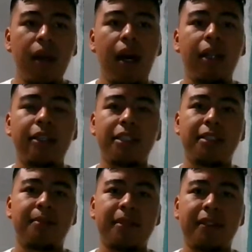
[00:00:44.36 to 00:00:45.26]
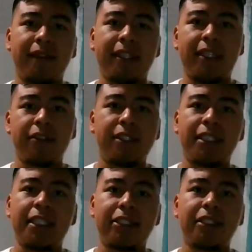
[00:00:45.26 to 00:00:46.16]
there's a specific natural
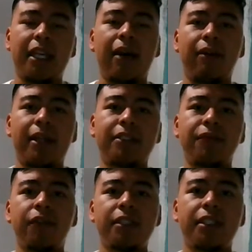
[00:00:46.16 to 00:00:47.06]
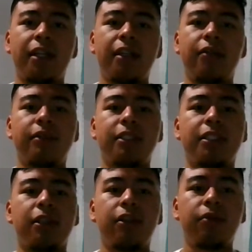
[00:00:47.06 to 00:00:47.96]
disasters that I would like to focus on, which is
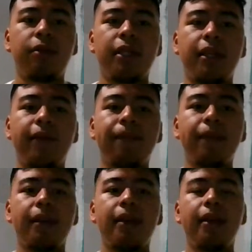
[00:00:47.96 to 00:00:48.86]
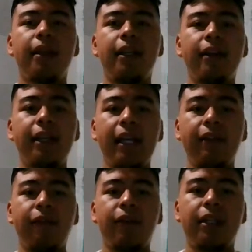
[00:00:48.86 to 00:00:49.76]
earthquake. Here in
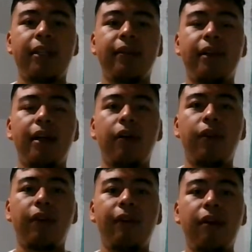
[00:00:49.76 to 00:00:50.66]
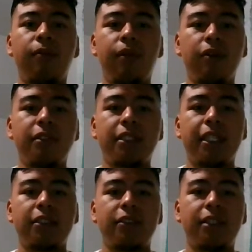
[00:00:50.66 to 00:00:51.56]
California, one of our most
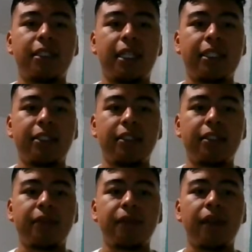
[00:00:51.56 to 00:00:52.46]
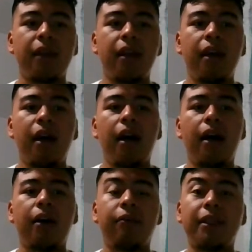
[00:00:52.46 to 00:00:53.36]
natural disasters
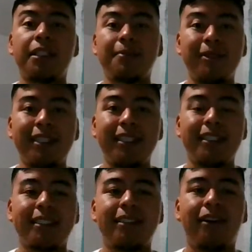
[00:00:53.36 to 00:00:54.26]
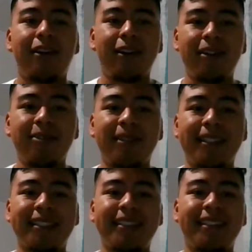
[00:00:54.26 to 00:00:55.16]
we experience are
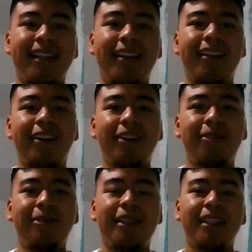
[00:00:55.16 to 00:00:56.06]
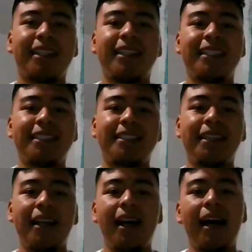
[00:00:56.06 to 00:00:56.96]
earthquakes. An earthquake is
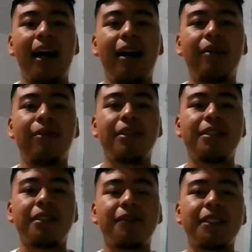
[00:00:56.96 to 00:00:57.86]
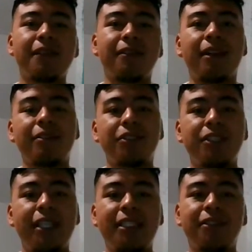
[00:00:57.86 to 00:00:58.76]
when the surface of the ground
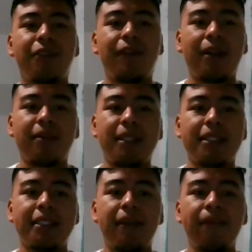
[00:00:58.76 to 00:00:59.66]
shakes or vibrates.